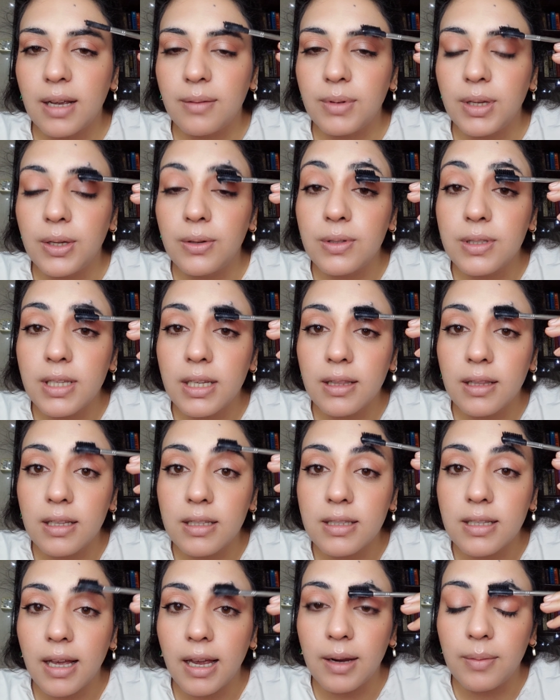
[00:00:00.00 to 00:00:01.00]
I'm using
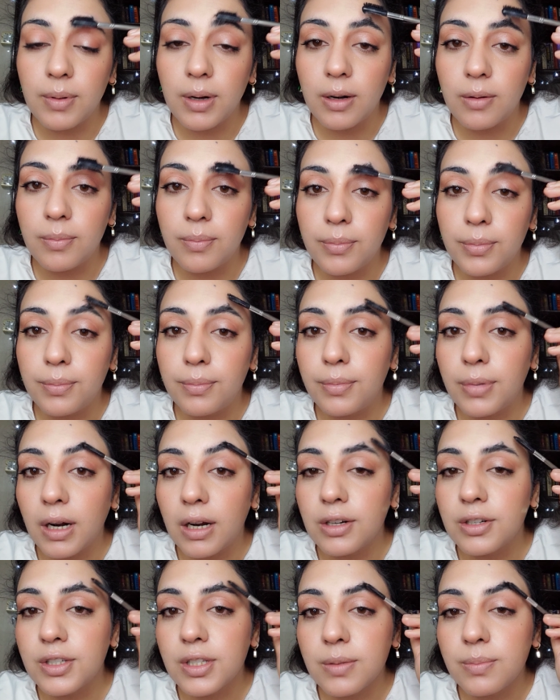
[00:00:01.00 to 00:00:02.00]
this eyebrow
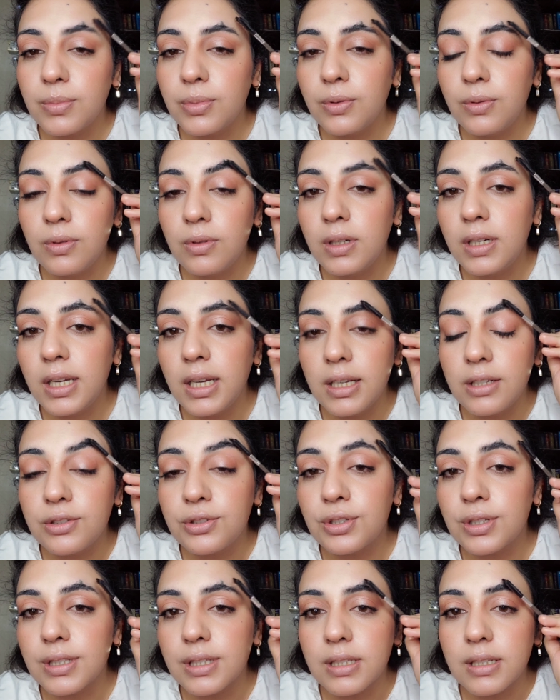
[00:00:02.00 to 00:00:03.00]
brush slowly
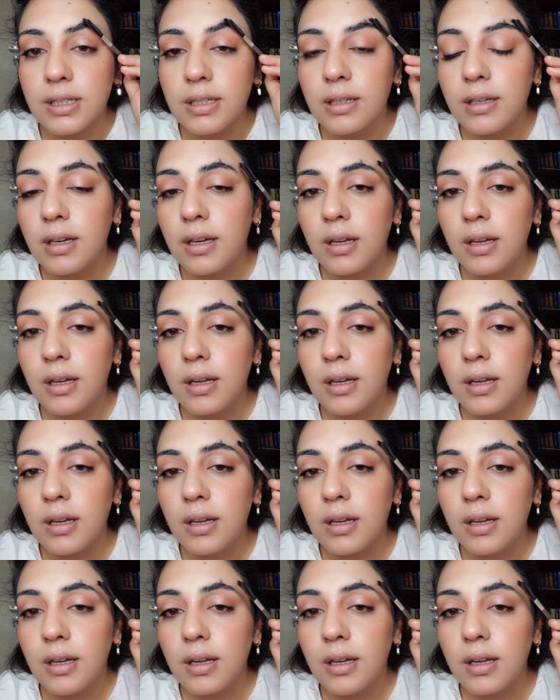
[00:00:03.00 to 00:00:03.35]
just